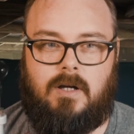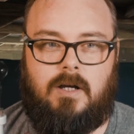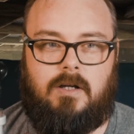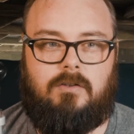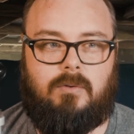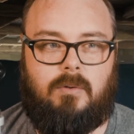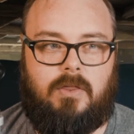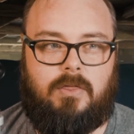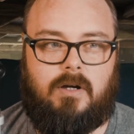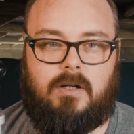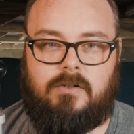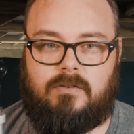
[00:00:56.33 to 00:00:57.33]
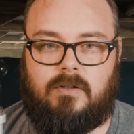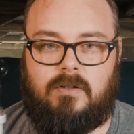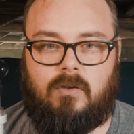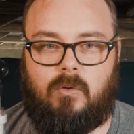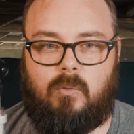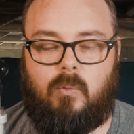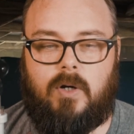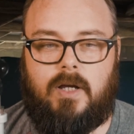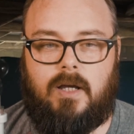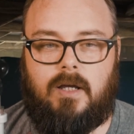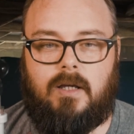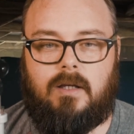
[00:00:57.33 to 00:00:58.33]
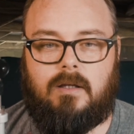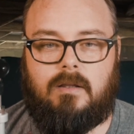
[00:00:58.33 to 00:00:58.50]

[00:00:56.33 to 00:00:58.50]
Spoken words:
So I thought just another way